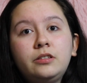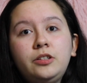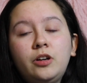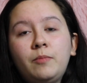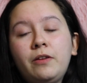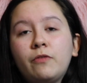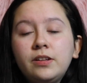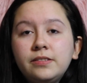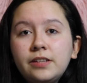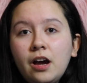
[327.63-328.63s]
you know, my
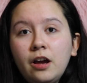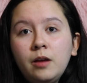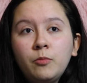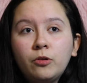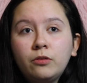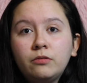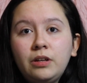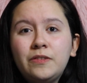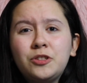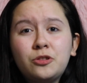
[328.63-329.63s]
friends' time or
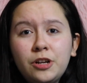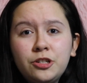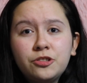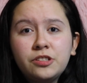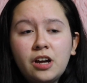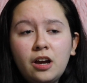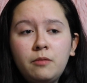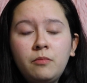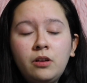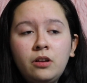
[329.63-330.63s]
even strangers'
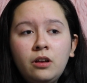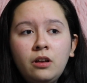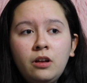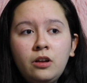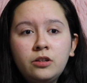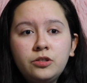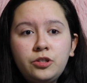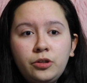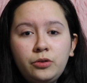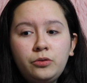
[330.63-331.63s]
time,
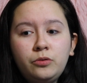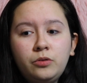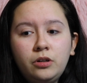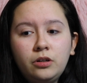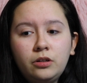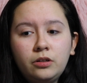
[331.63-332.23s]
to